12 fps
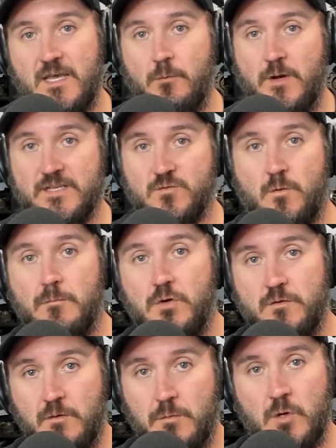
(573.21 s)
That way it's
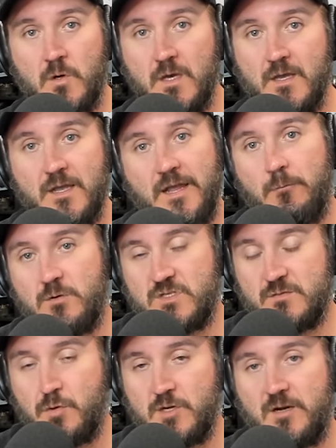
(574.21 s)
removable, and we'll
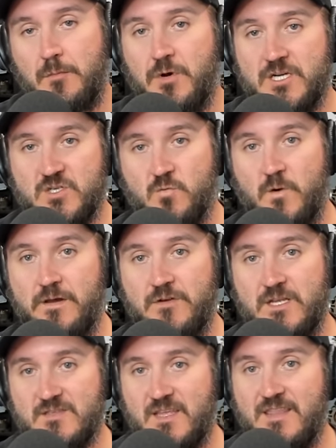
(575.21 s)
just put in a bunch of
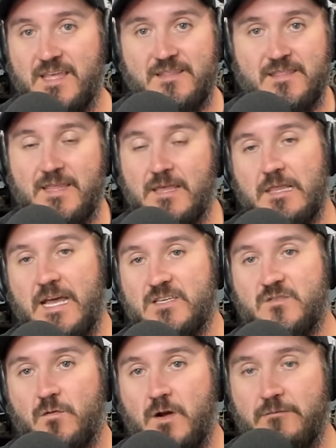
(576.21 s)
rivets and then they
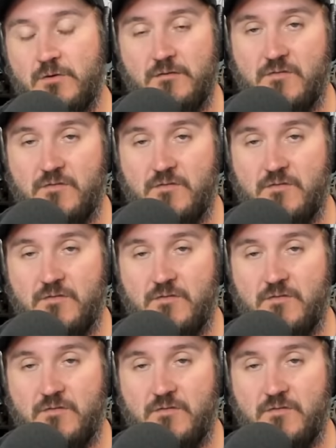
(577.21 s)
last forever.